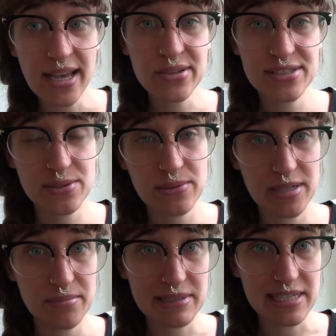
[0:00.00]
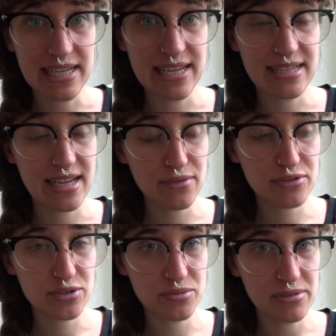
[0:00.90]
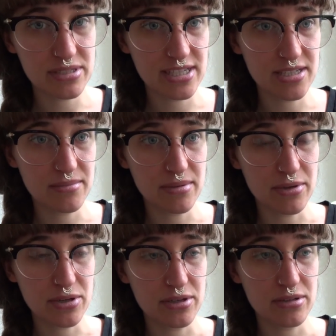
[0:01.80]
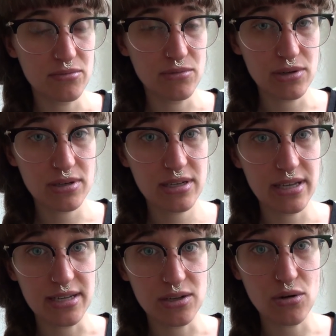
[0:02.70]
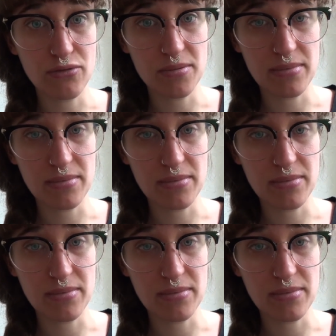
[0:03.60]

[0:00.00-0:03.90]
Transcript: because it's already pretty late. After the museum, I'm gonna work in a coffee